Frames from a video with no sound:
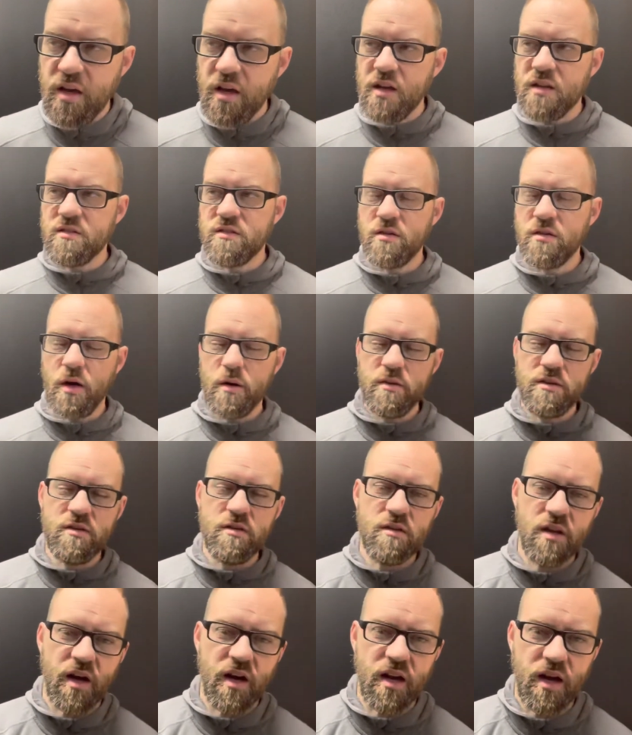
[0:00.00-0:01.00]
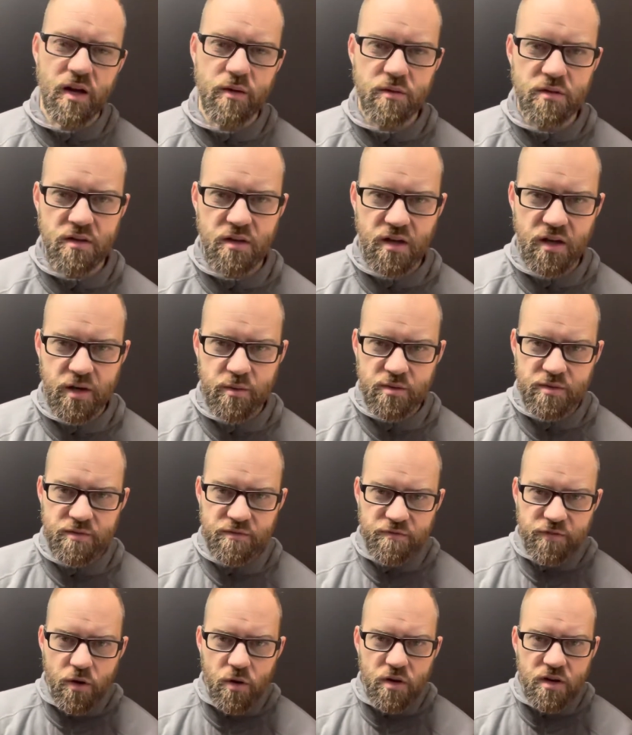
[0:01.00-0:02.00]
And so I would do that. I would
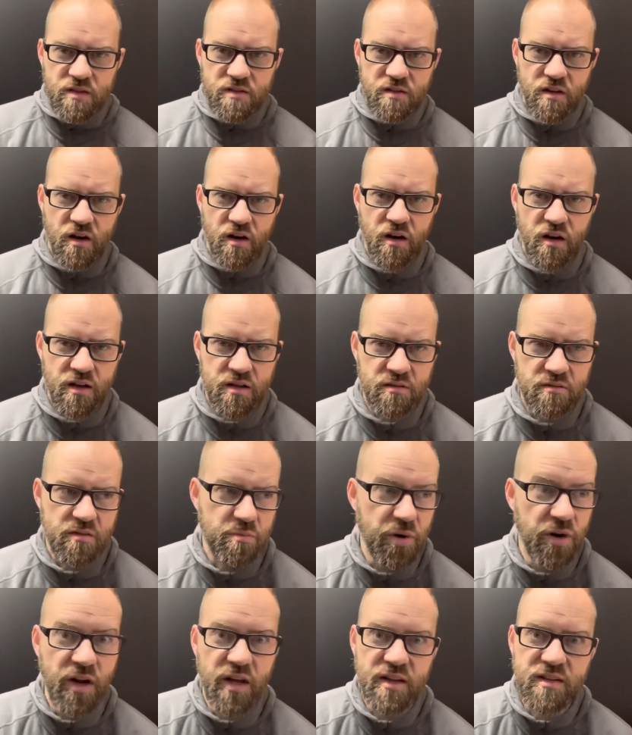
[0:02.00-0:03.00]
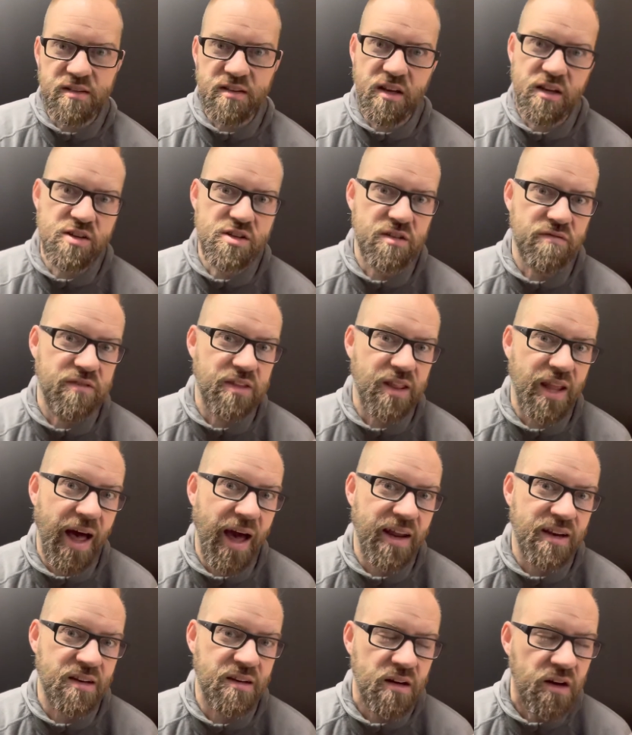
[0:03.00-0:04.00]
focus on pronunciation of
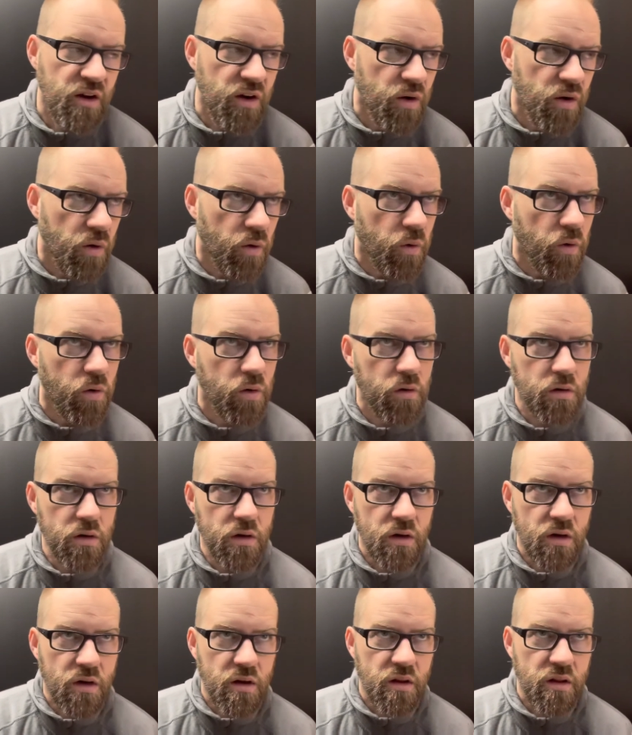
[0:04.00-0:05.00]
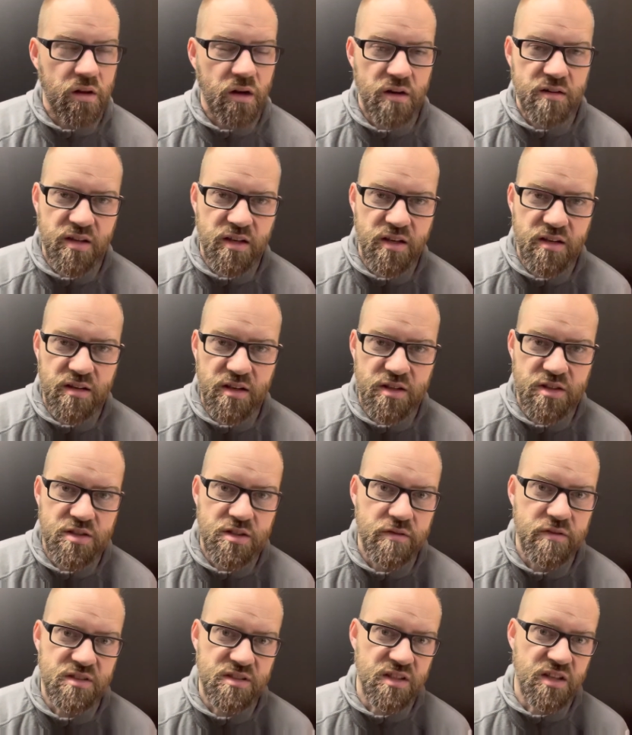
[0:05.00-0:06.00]
Latin or the articulation
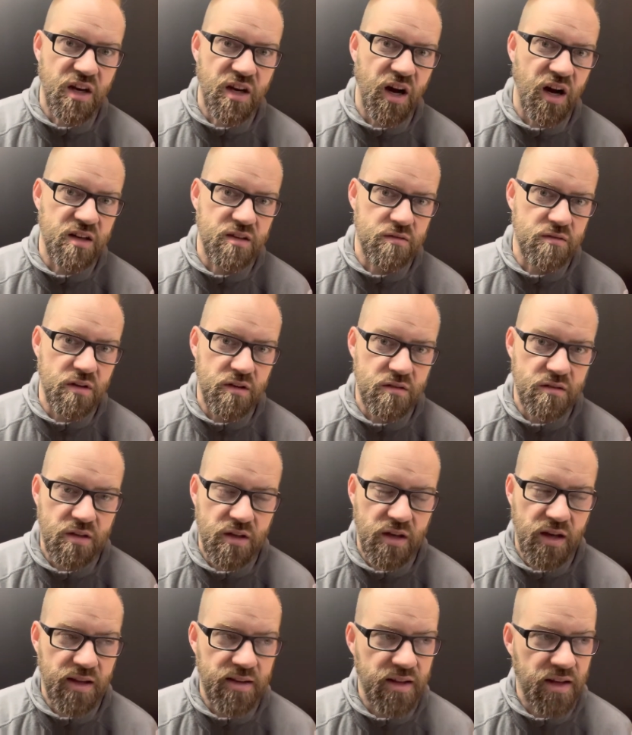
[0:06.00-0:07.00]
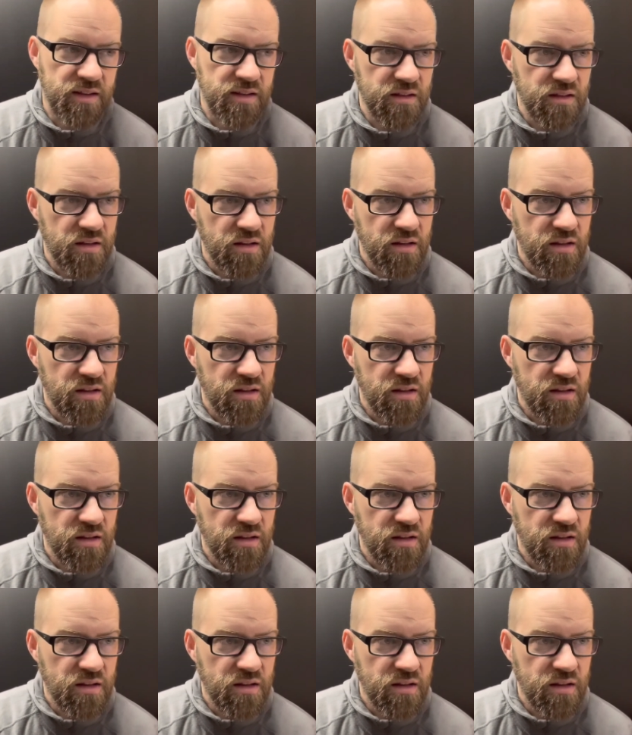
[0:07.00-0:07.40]
of a staccato note. And then